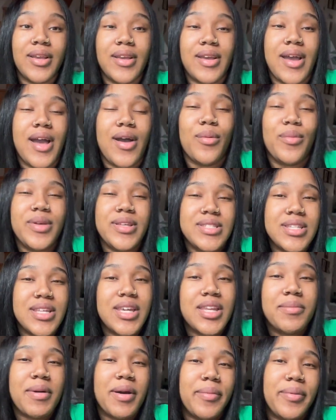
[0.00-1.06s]
I was thinking
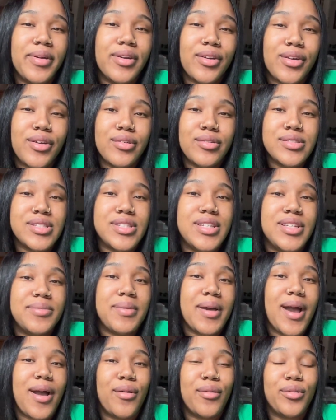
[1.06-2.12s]
about putting curls in it, but
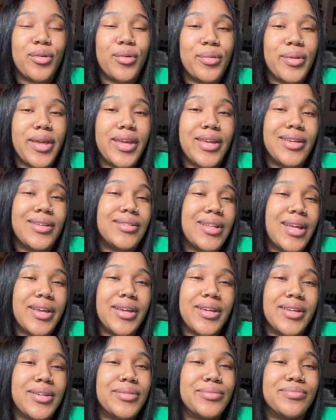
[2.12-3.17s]
I don't know yet.
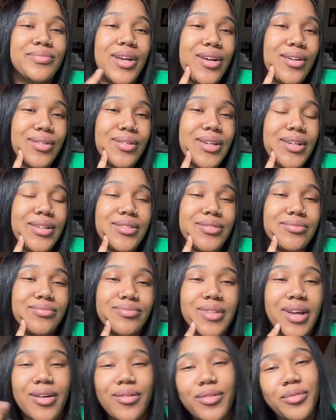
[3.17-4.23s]
Like, I don't know.
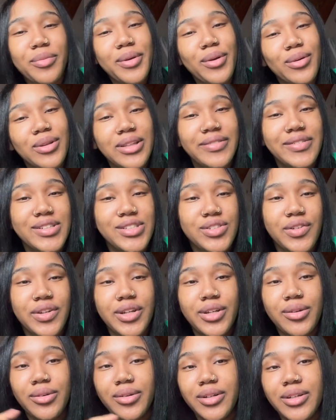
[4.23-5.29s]
I don't know if we're going to leave it straight
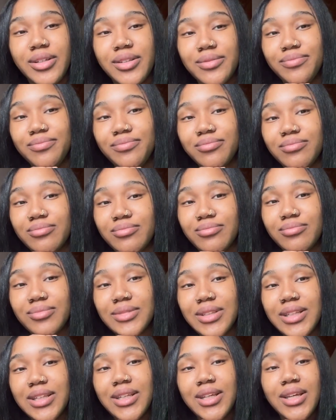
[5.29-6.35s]
or
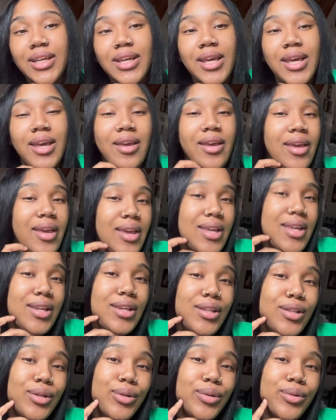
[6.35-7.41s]
add the
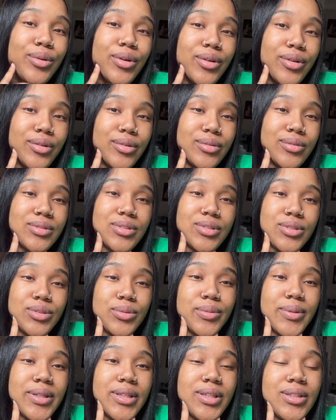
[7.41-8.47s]
little curls to
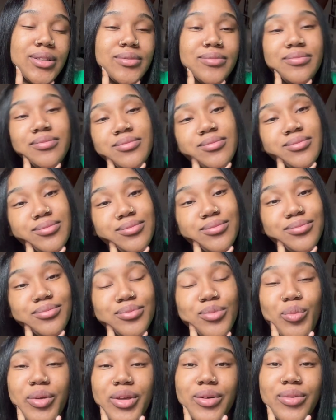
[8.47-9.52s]
it.
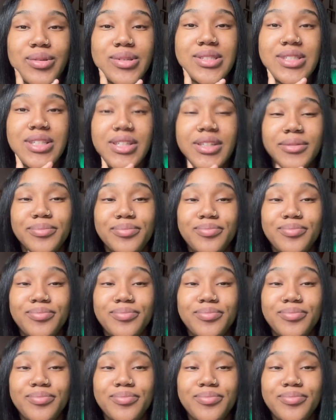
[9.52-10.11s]
We gonna see.